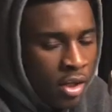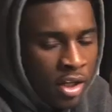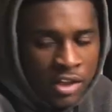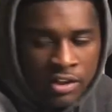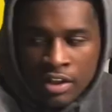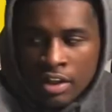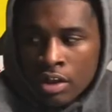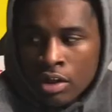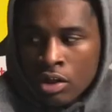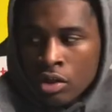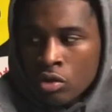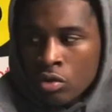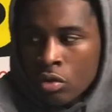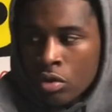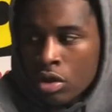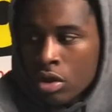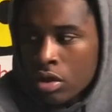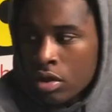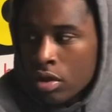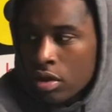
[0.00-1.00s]
It's an
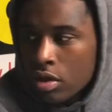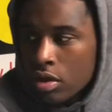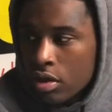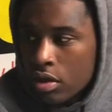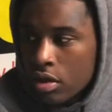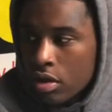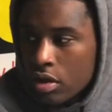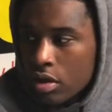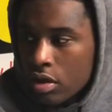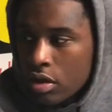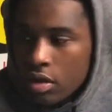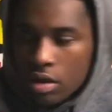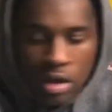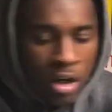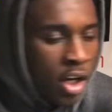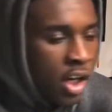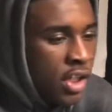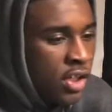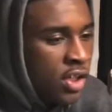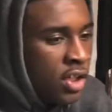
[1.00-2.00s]
underscore.
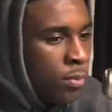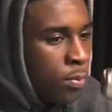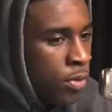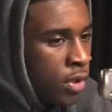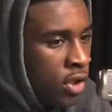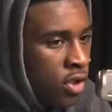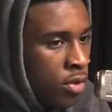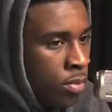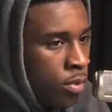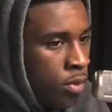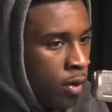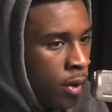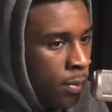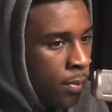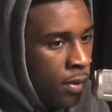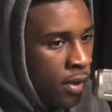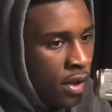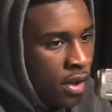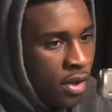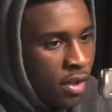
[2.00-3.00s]
Oh, it's just Pressure Boy P.